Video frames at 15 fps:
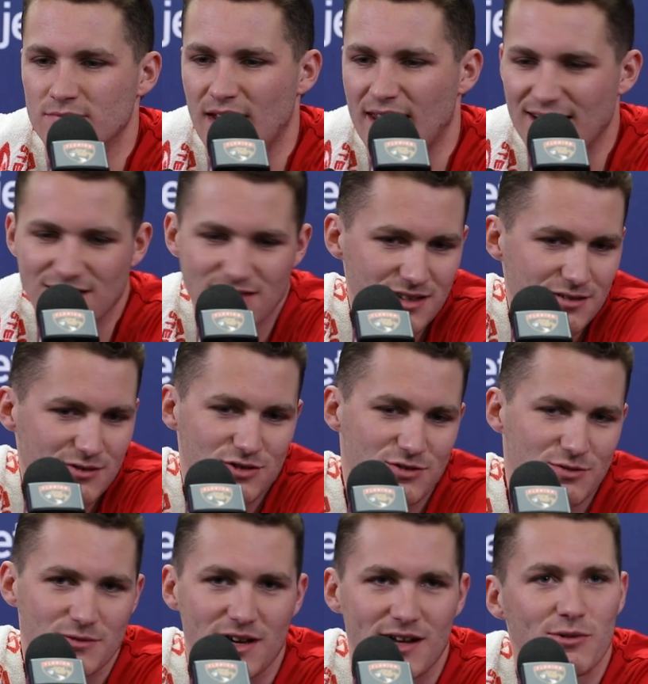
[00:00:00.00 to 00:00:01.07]
Antsy,
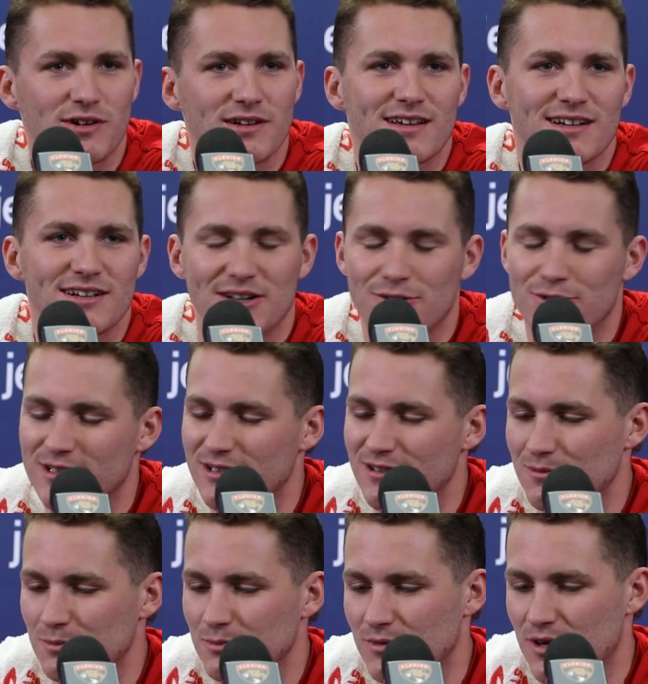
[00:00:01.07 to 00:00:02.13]
just kind of want to get it going here.